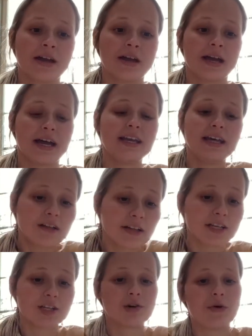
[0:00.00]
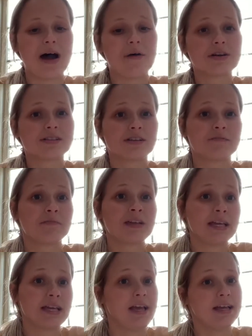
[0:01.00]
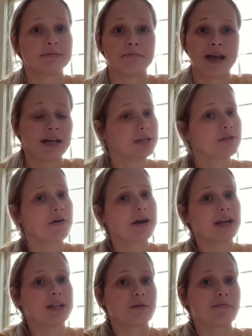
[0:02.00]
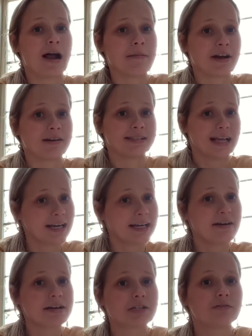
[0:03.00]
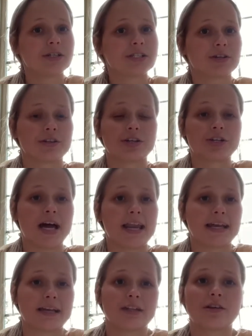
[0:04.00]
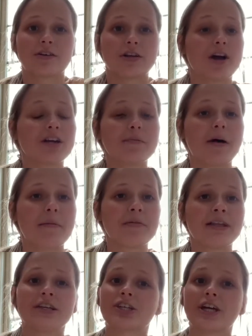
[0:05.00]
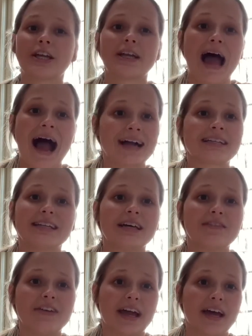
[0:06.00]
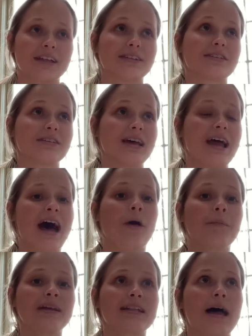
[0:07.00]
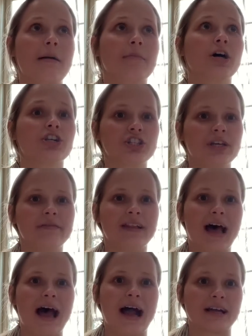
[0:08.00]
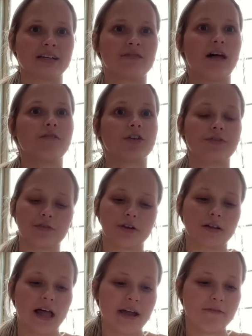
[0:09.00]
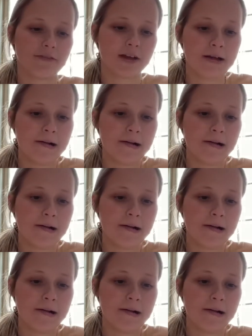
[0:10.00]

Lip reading: In Italy, 2 hours of PE is mandatory in their primary and secondary schools, so they're trying to get their younger population active and helping them achieve that active level through their life.